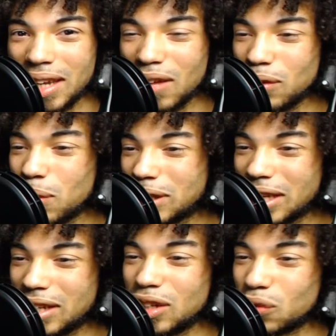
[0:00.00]
Everyone can
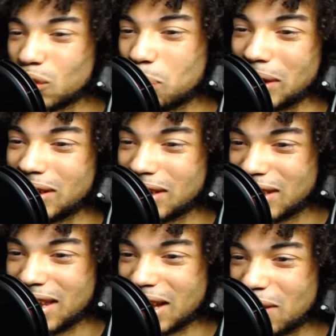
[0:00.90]
get disrespected in the
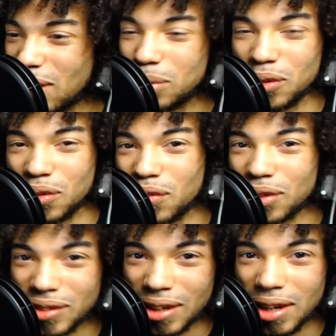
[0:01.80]
Danganronpa
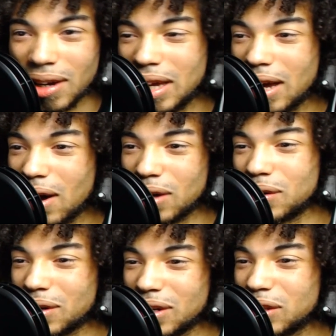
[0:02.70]
universe
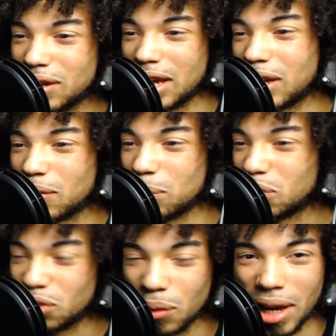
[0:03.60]
under the
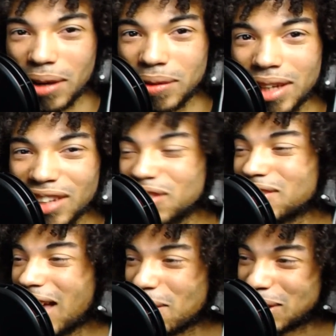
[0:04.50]
Danganronpa Showdown. That's just
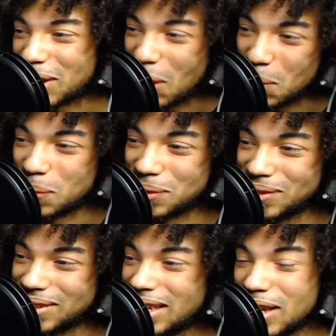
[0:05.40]
how it
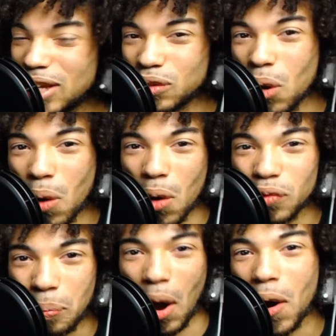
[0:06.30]
goes. It's no
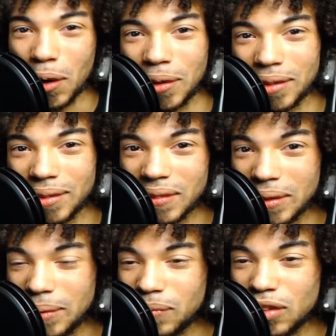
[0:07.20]
holds barred.
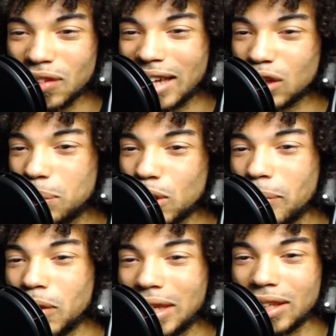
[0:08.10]
This is like
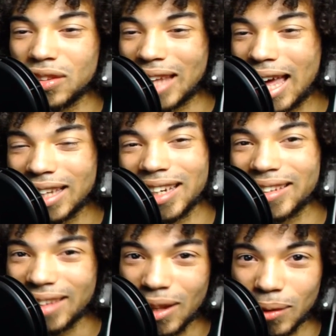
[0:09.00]
WWE. This is a Hell in a
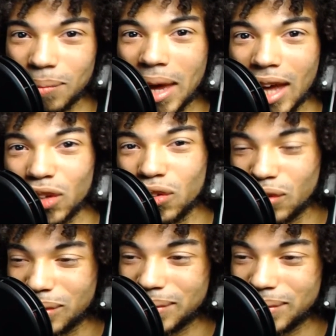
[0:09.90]
Cell match.